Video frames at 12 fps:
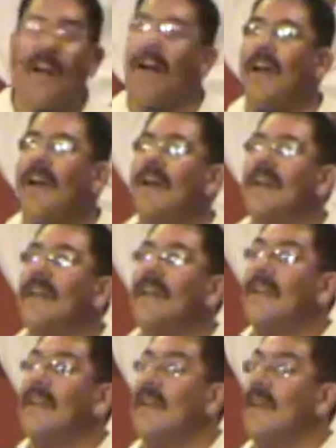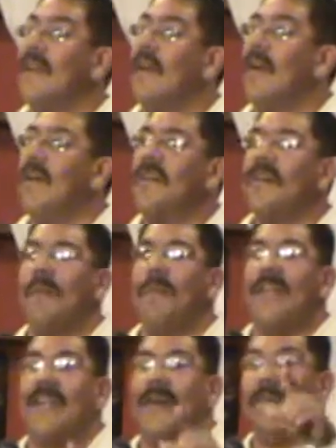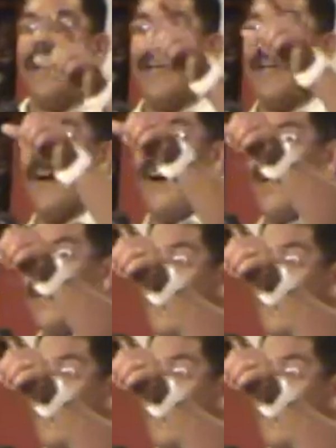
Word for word: are? Are you going to become like God